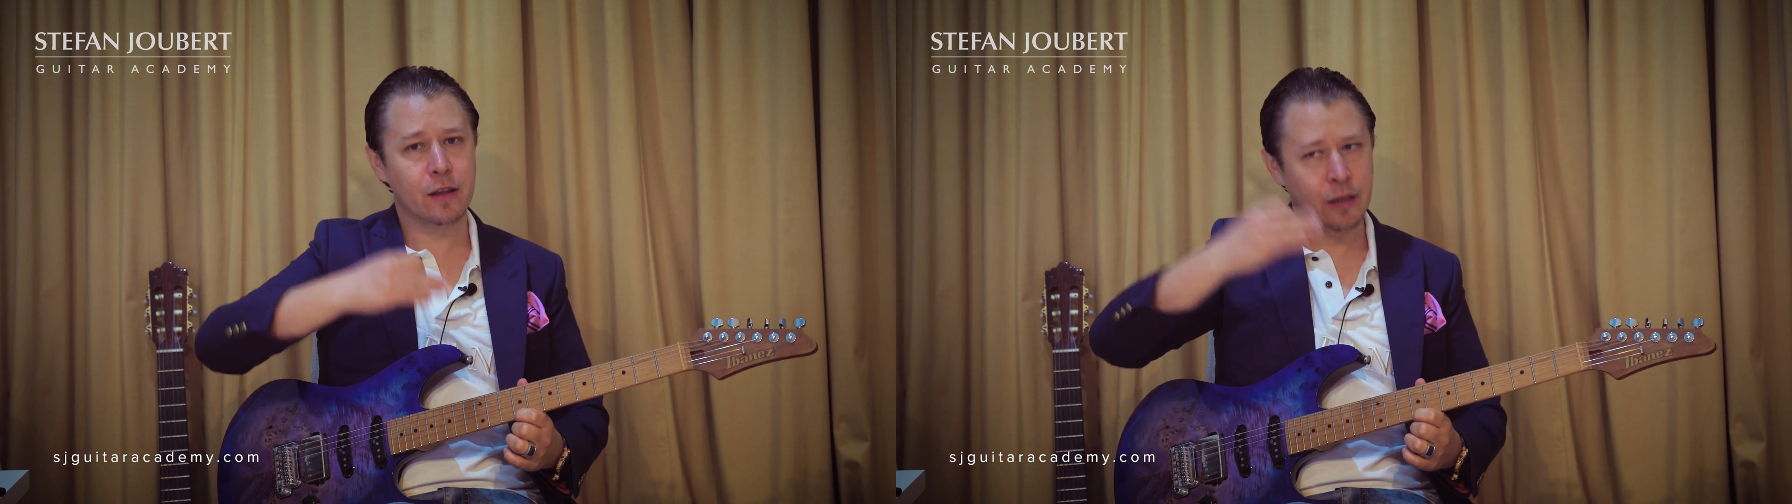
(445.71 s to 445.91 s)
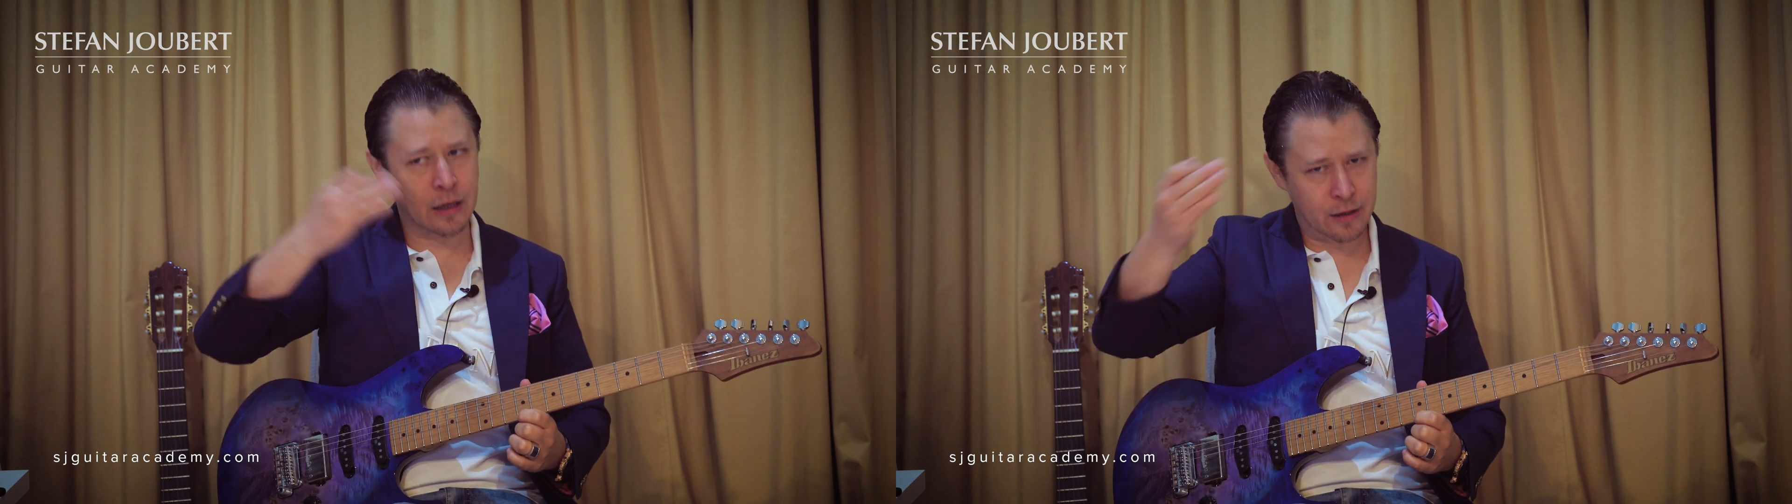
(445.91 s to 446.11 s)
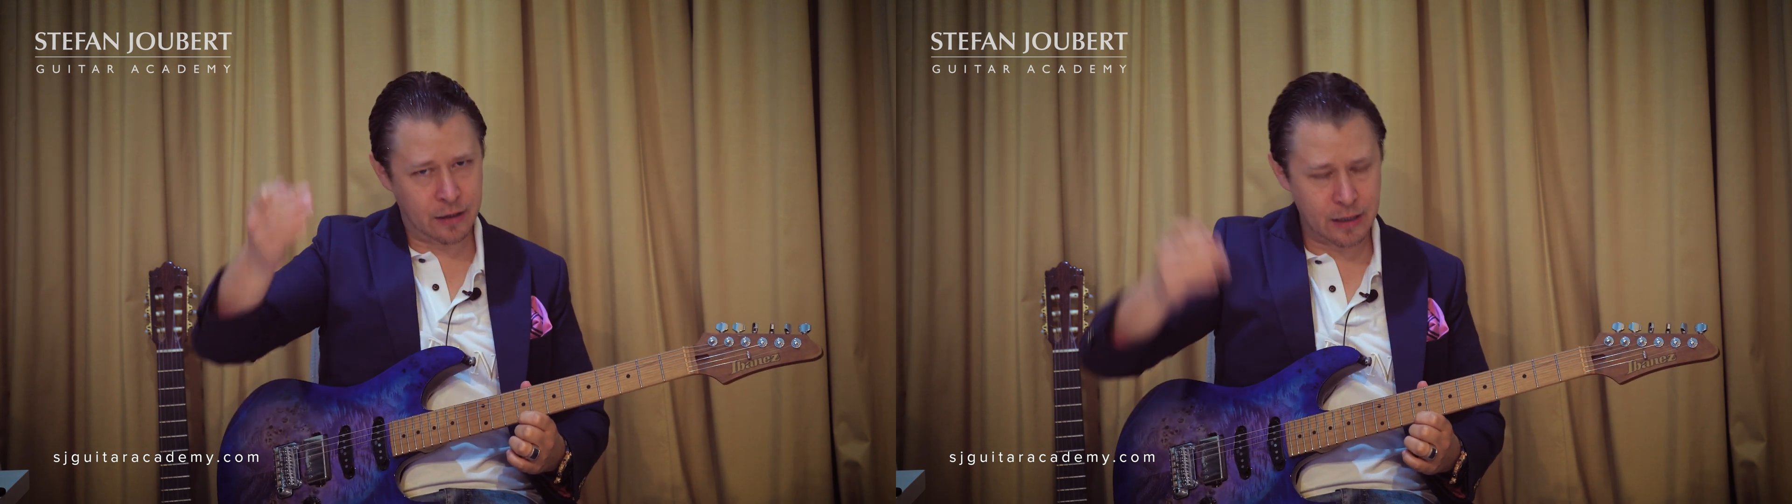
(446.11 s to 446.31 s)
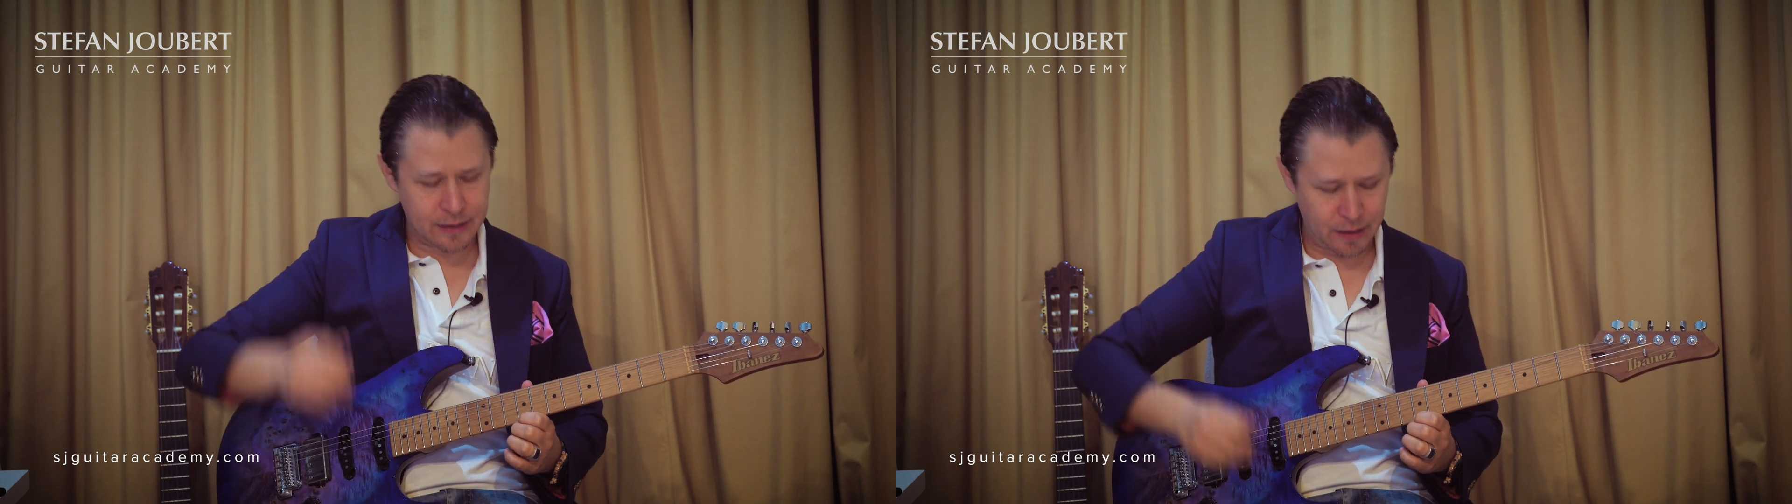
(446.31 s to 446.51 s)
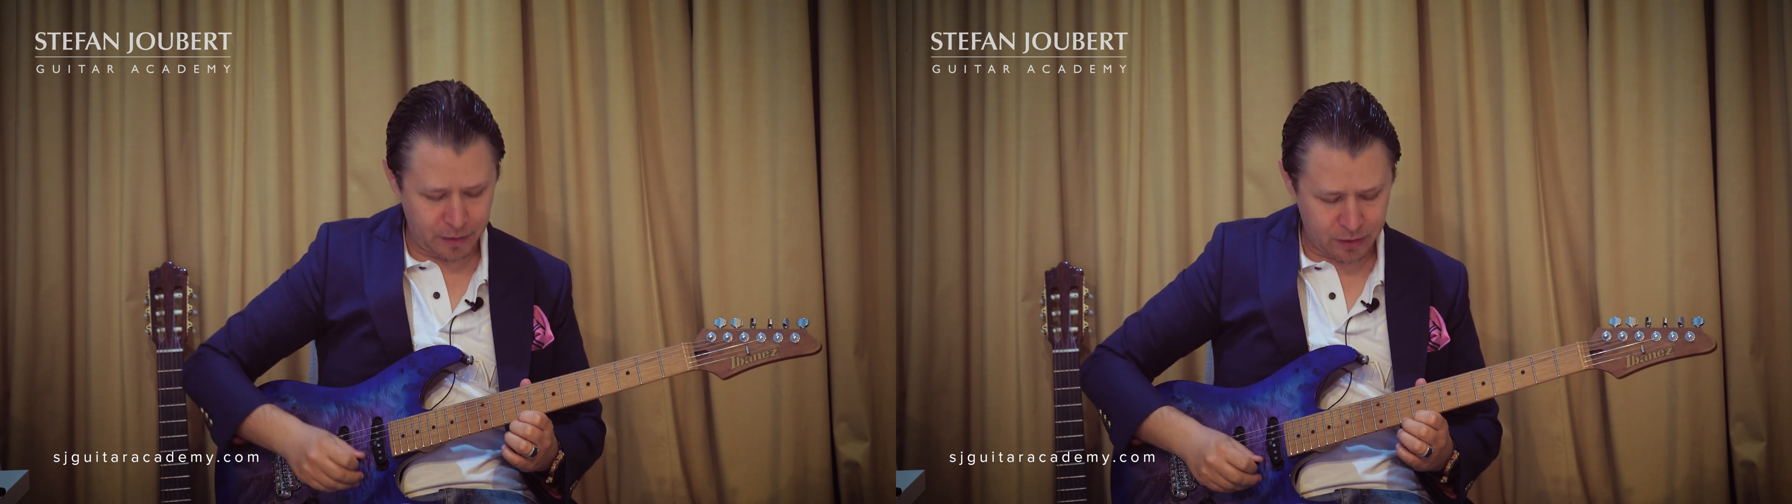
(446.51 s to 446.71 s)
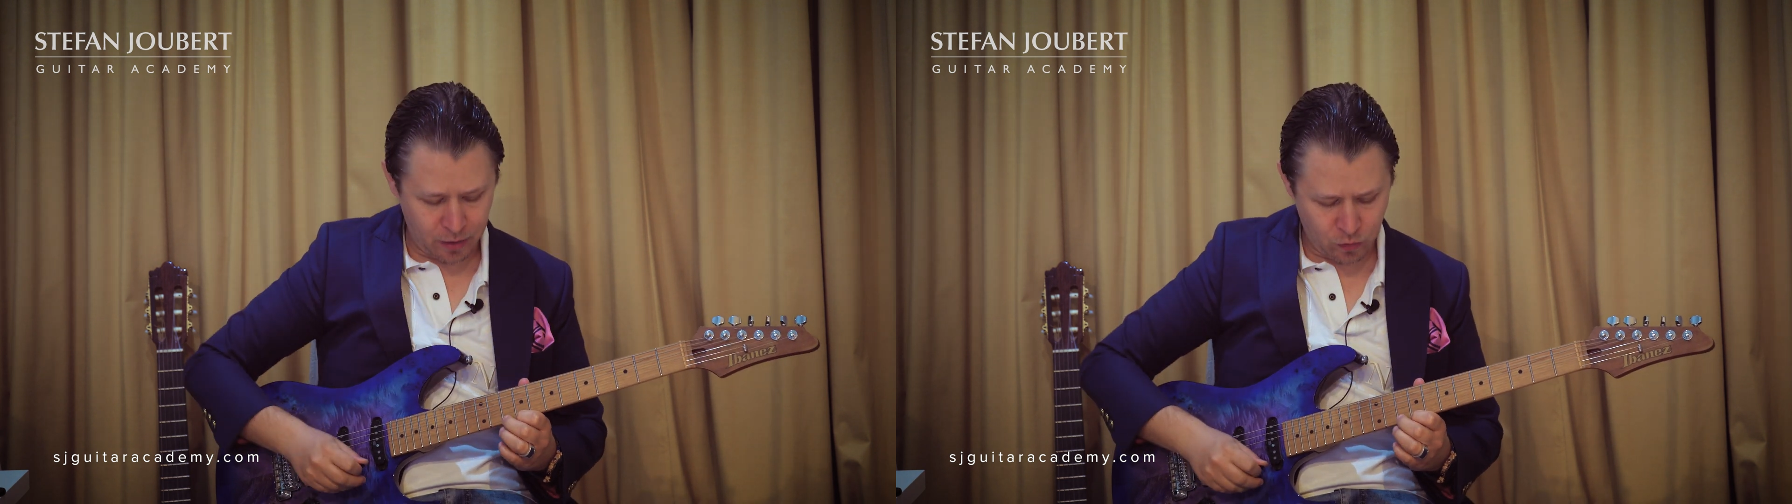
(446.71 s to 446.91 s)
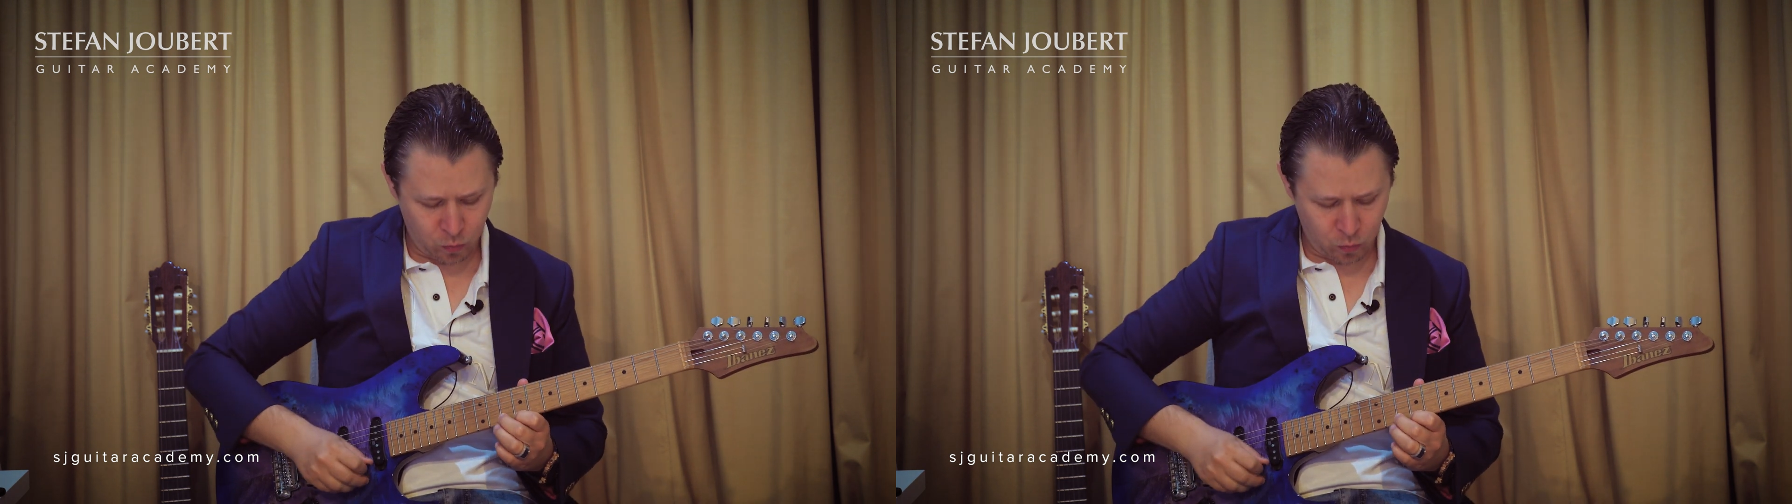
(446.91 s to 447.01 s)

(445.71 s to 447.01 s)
then 3 semitones,